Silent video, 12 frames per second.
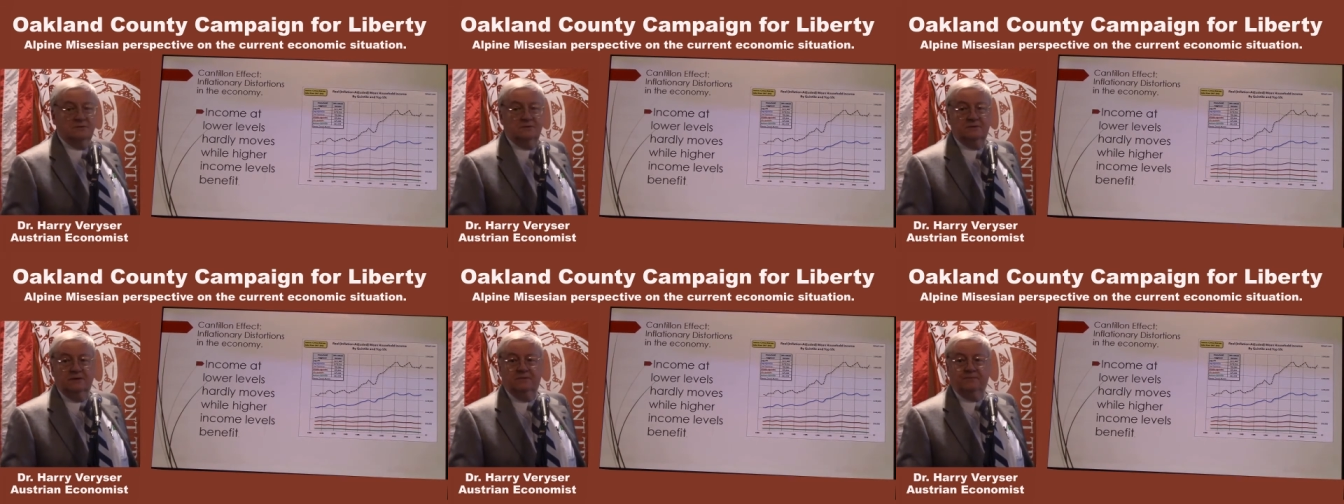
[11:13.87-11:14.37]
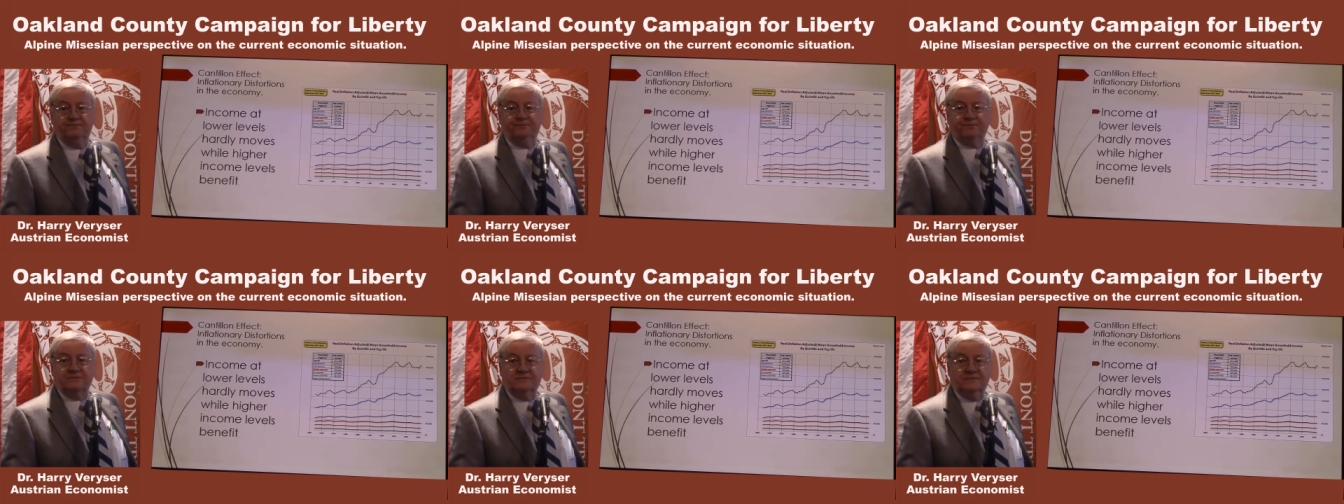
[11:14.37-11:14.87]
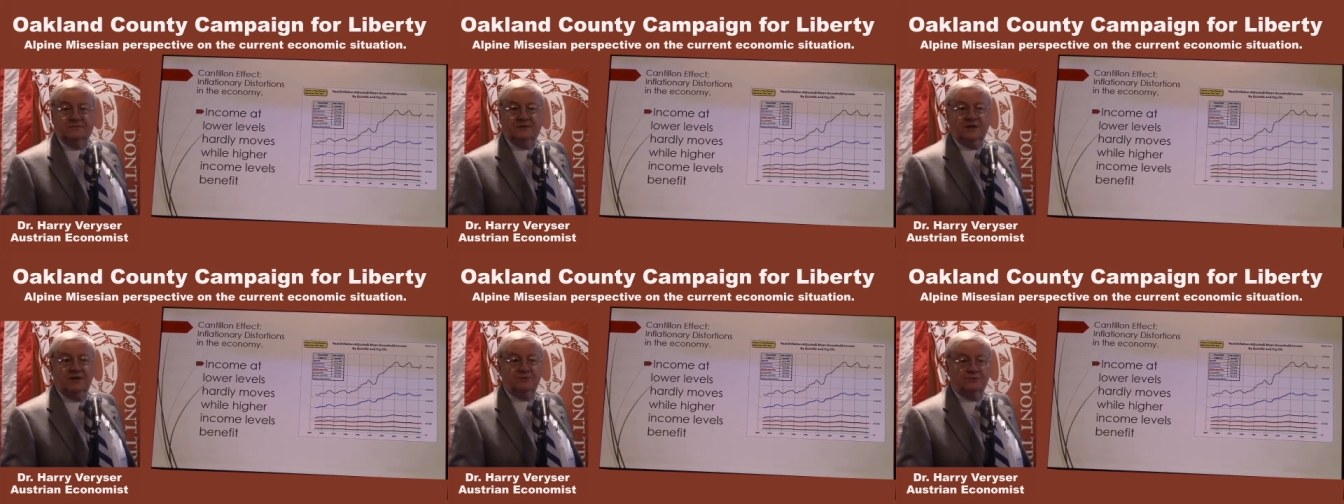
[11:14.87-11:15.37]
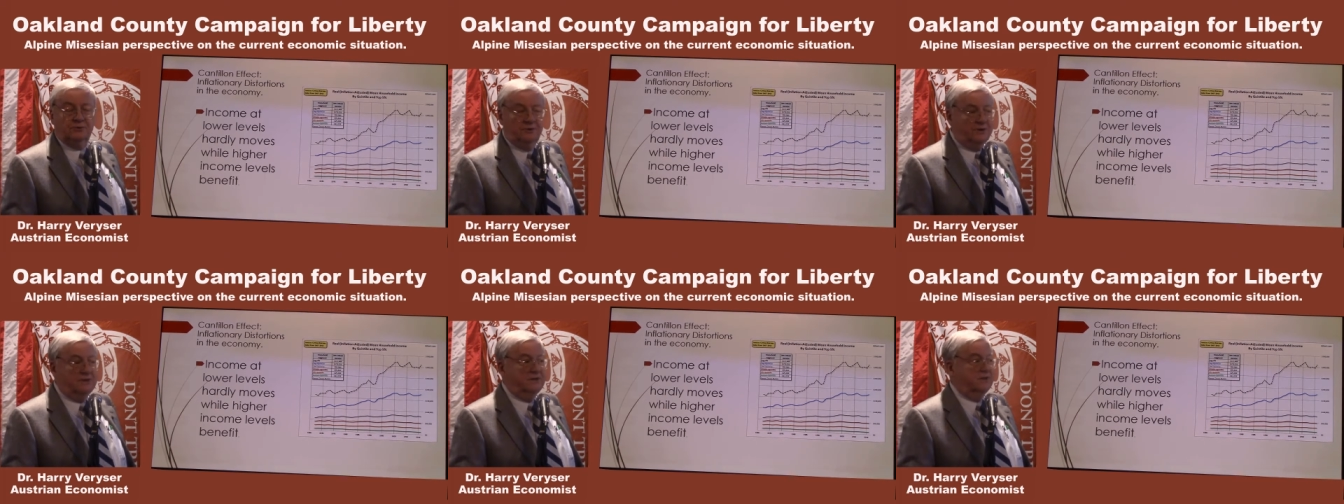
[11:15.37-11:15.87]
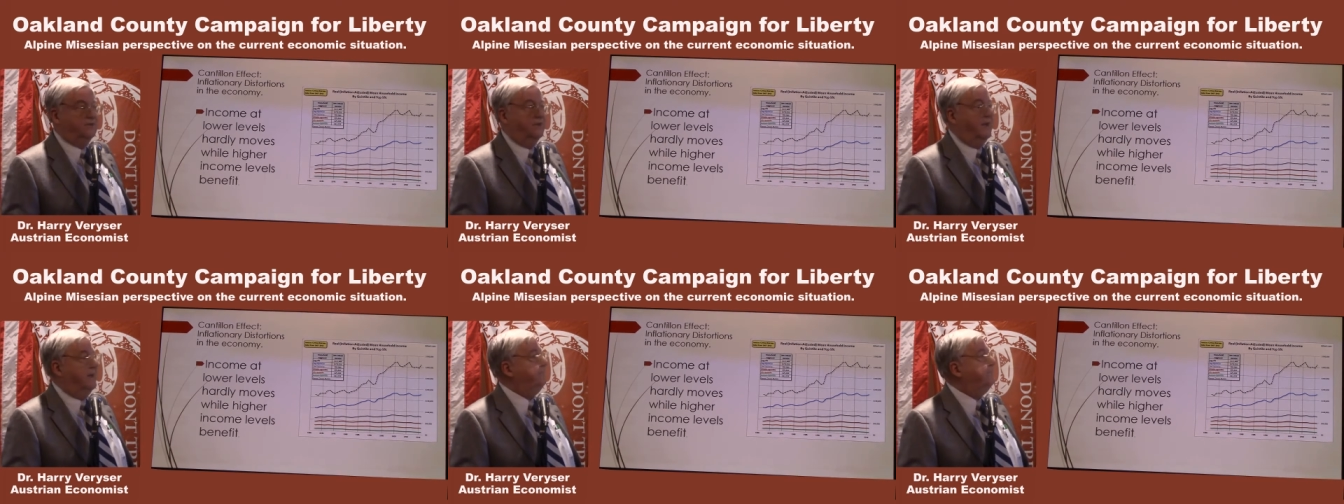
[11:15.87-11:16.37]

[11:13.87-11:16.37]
um, as we're looking at that,